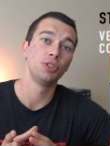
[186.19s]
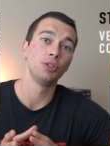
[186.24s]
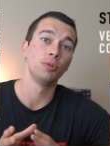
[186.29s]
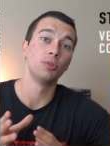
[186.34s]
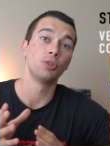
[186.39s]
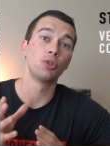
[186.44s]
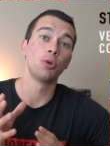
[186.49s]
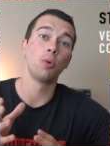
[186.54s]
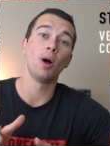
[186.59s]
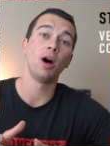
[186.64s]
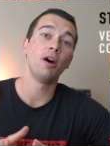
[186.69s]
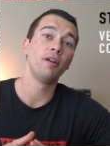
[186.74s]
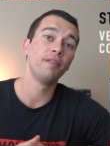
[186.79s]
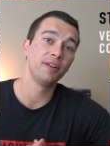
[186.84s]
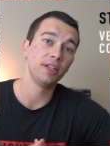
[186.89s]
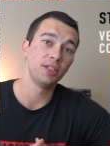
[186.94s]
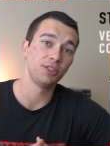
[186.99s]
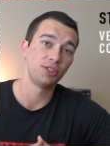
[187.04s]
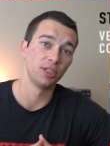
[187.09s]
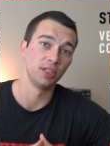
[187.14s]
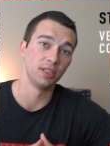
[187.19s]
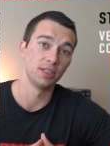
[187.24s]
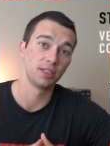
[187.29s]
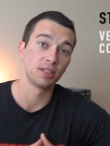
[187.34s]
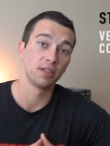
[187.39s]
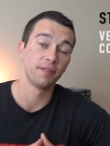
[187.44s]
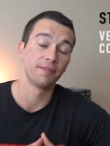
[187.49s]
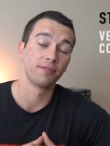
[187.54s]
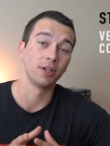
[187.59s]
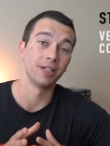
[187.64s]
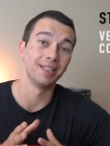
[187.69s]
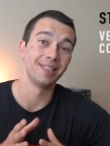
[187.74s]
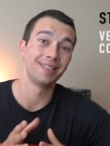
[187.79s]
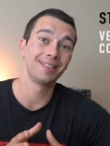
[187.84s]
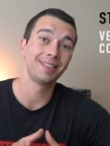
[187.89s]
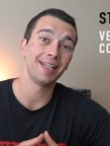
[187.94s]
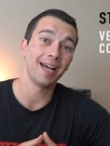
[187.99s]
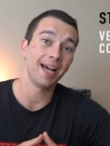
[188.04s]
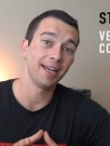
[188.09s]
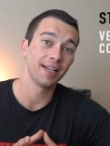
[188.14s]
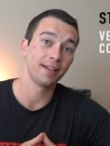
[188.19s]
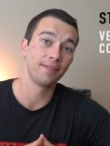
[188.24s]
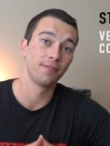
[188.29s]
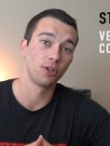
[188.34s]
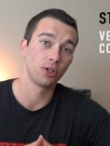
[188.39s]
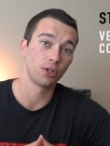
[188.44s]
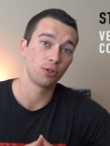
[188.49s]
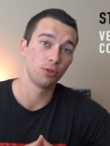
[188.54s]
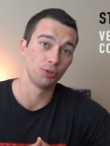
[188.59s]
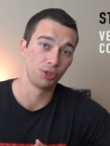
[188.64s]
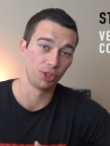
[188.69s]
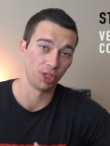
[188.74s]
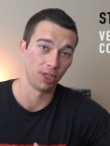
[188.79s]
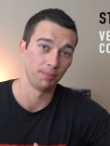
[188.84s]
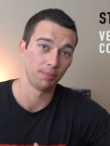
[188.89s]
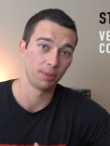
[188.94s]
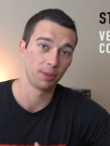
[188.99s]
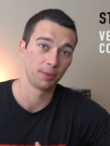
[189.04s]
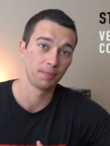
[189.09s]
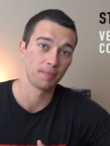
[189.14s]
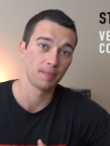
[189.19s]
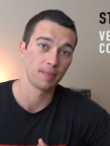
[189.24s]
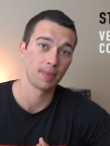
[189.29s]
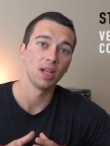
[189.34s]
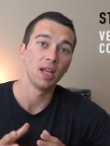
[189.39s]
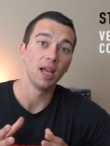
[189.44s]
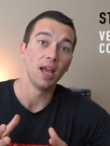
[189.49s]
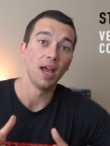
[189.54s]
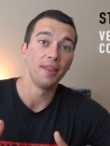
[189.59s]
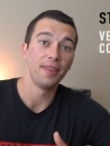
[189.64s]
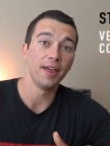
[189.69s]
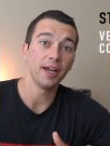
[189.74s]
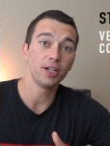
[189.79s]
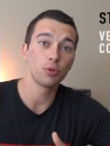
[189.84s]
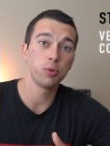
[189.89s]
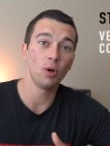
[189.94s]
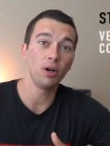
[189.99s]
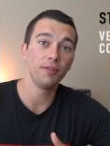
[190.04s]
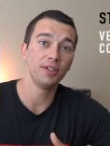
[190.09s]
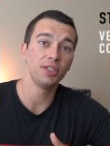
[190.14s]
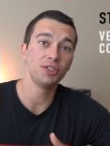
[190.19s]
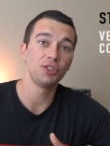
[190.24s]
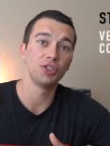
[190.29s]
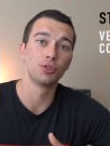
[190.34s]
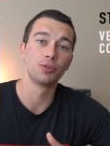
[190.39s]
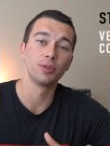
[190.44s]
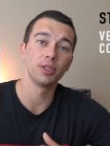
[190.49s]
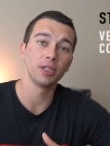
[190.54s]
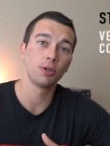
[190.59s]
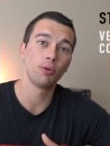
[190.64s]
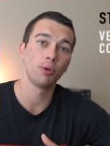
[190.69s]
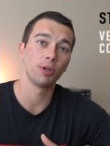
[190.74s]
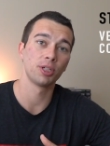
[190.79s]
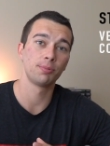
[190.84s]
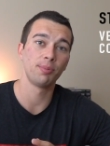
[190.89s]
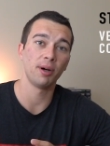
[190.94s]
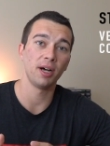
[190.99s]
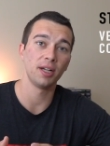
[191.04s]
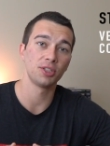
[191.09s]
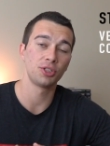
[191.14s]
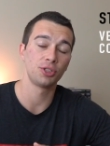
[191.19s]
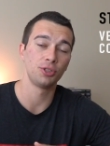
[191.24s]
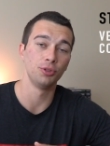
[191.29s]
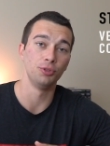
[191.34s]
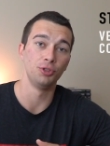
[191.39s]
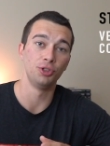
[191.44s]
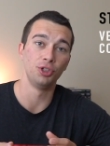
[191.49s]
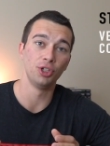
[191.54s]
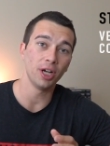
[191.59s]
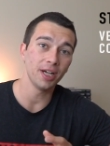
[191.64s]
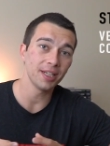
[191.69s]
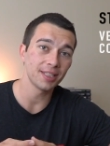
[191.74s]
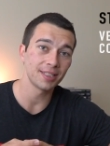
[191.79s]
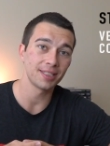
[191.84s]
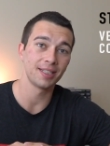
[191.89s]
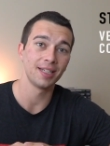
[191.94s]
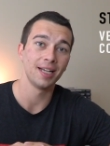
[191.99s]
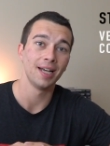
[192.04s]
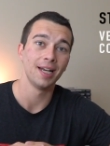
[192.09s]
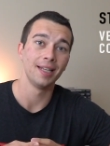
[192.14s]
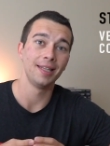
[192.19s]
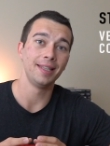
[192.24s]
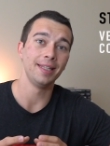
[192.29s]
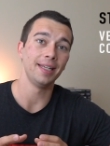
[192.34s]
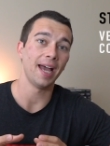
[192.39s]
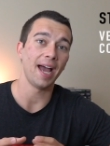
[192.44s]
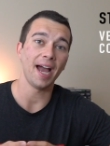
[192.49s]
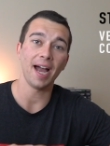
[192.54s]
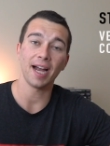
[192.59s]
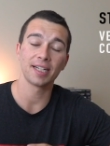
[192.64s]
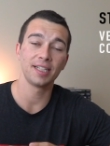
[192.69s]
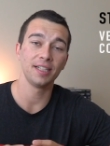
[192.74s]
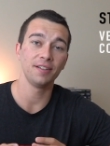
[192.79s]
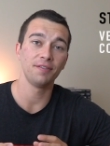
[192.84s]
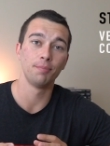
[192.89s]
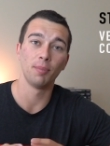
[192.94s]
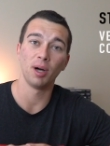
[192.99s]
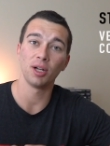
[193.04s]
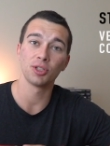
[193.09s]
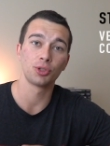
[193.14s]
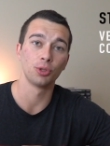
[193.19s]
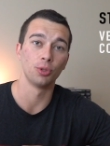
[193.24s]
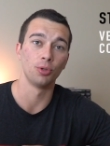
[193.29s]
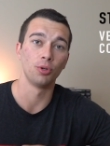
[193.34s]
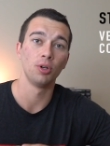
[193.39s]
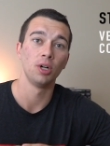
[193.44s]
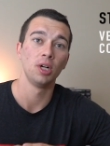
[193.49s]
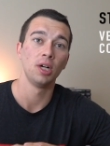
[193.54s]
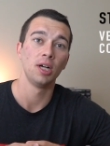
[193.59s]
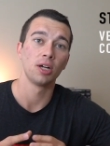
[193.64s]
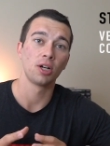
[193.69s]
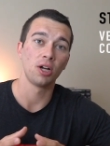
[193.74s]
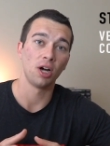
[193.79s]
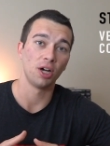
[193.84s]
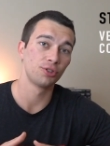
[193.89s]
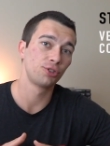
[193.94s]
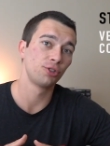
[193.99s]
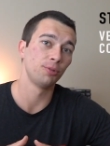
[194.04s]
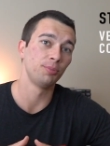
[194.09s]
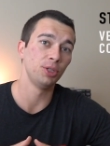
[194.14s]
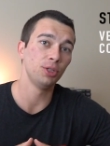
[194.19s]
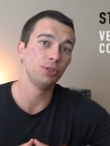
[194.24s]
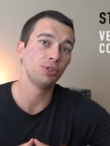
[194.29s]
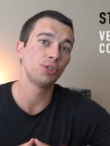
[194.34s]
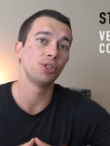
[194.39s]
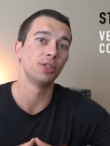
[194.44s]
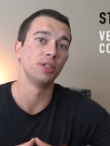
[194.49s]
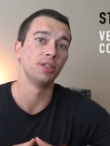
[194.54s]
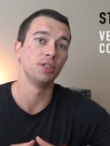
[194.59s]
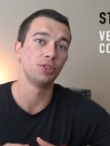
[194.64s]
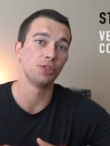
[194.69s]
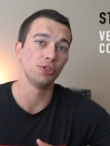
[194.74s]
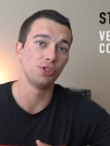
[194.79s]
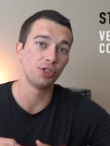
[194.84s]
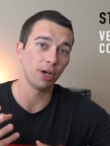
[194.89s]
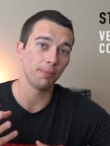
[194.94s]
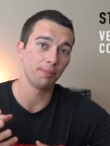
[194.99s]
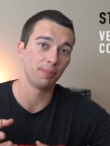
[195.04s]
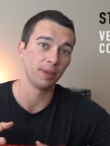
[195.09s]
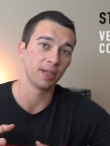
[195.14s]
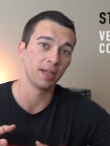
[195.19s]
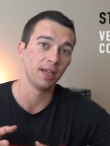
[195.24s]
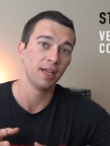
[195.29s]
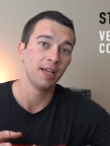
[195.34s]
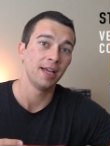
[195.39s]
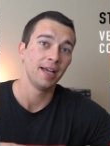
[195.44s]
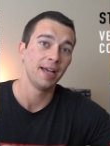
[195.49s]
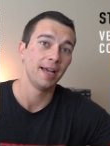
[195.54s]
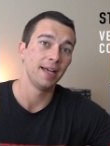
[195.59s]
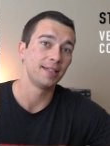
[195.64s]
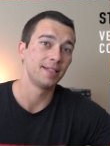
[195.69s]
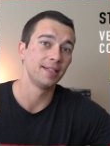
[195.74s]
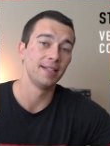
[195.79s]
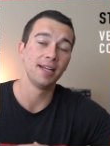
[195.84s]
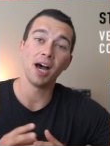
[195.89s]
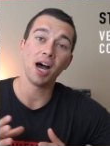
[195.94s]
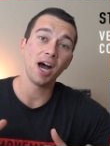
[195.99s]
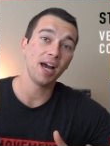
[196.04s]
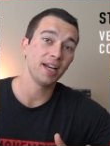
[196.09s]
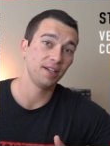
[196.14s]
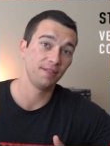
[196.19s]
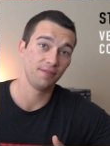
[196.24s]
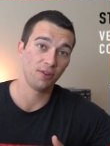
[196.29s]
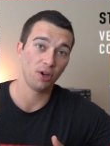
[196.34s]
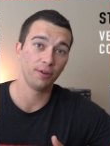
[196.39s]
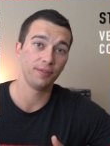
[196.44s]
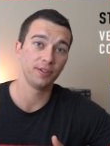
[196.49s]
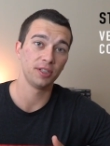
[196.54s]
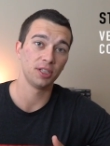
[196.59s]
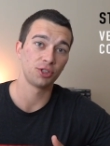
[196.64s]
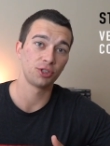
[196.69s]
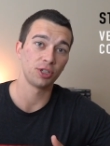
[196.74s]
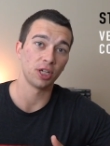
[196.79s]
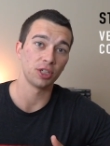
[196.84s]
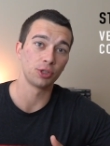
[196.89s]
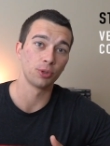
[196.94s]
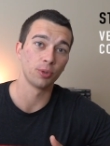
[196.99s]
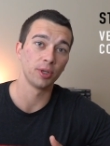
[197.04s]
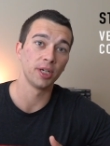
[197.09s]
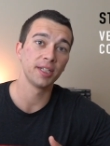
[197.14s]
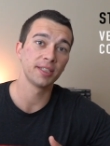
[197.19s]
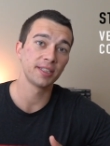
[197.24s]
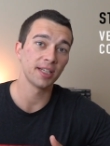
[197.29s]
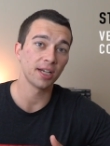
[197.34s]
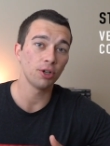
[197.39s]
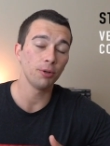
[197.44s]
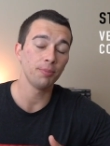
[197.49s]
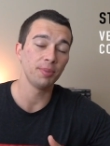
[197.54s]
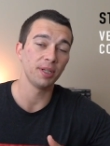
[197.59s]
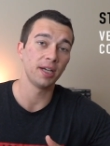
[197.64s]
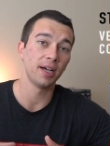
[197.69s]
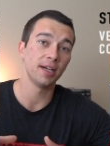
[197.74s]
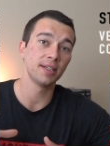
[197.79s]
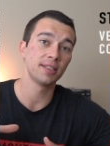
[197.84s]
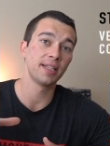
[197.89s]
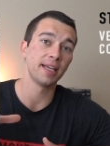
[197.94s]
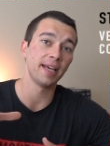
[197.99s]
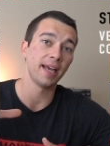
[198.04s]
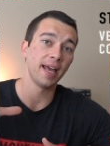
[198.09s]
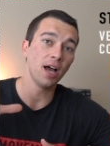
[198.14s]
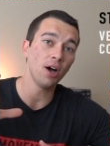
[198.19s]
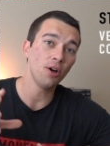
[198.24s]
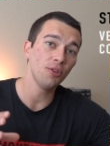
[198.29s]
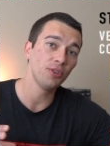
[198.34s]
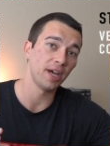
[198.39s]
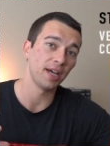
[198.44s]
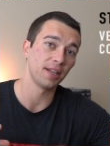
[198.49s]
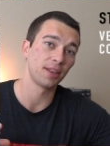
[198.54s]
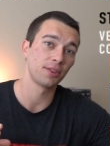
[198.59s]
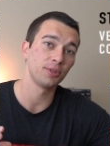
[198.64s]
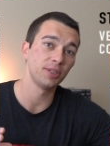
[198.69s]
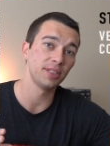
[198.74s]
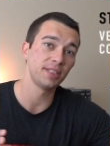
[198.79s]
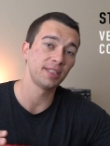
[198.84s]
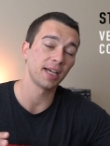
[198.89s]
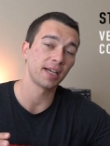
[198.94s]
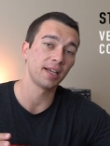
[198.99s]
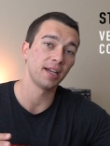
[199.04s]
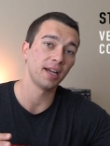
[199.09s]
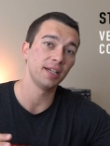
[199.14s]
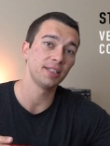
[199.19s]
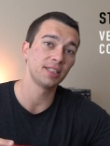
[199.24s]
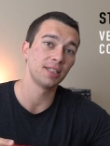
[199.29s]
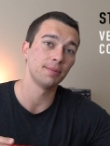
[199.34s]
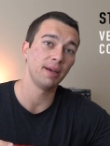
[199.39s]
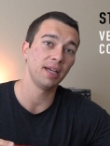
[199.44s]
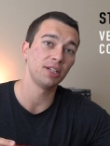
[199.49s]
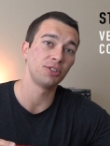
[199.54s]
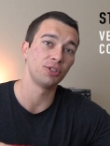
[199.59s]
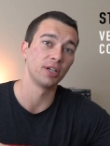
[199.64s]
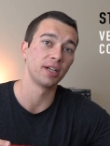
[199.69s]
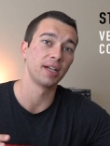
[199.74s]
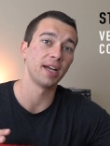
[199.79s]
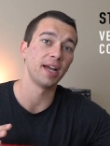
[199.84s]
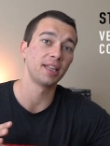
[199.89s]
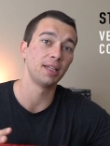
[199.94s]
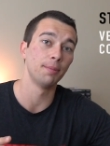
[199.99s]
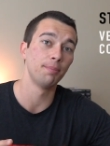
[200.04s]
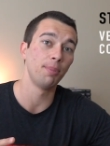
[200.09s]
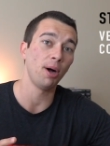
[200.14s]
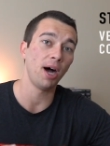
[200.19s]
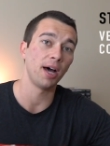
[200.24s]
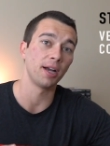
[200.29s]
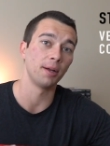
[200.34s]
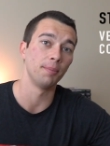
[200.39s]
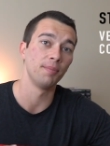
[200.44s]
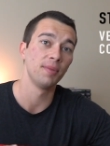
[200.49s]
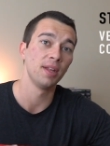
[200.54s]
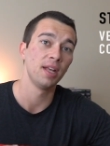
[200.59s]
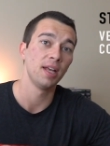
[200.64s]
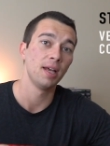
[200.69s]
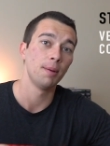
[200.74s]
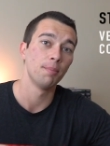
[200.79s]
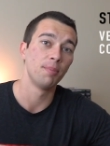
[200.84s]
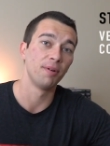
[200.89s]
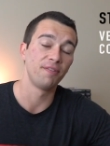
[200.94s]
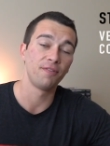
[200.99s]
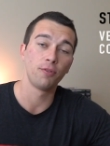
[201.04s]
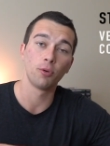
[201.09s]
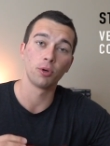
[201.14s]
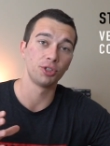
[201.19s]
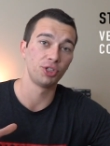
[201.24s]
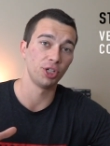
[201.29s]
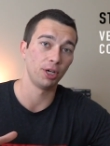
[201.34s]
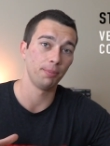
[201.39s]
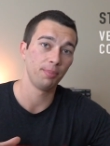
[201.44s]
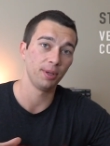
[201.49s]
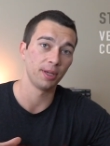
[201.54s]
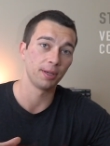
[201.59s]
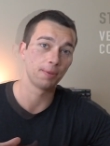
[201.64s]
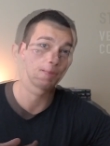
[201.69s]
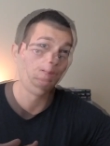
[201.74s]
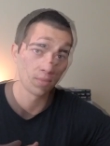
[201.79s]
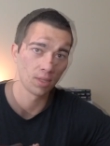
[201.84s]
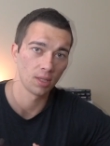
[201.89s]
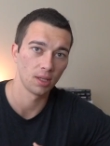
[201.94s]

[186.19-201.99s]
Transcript: do twelve inches for a static vertical jump. That twelve inches really corresponds to just the active muscle contribution to jumping. It's not involving the stretch shortening cycle because they held that three second isometric at the bottom before jumping.